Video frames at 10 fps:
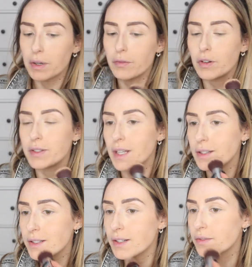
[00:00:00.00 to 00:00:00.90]
But if you're
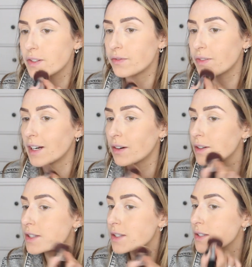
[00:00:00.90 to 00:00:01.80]
sensitive to
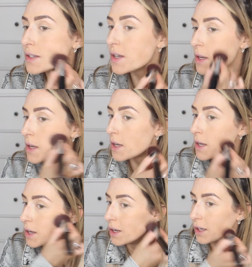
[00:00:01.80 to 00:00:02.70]
fragrance,
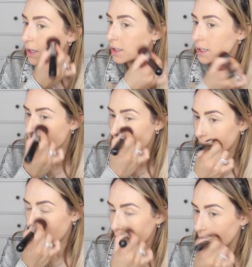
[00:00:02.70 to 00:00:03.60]
you
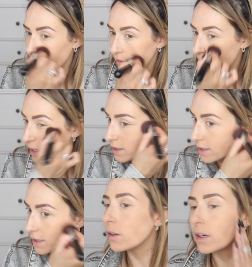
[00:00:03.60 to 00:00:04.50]
might not love
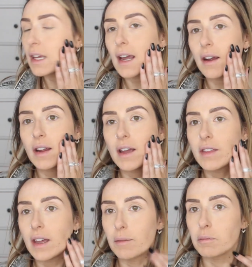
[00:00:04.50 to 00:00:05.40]
this. The only area
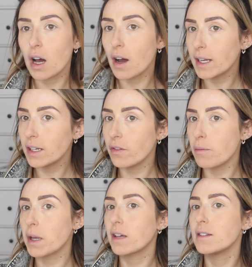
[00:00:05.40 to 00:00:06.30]
that I'm kind of a
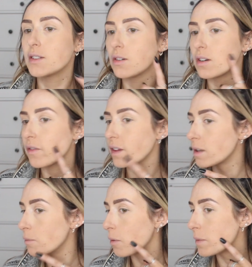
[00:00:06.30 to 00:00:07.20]
bit concerned of at
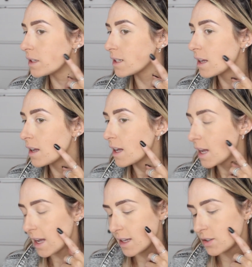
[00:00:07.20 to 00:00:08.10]
the moment
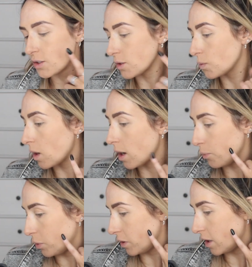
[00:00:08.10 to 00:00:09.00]
is just where I
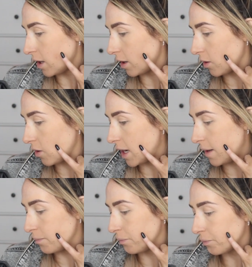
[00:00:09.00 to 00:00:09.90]
put the
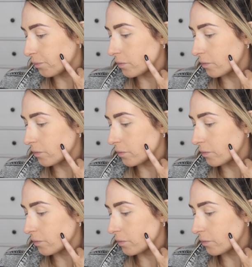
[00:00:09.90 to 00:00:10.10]
cream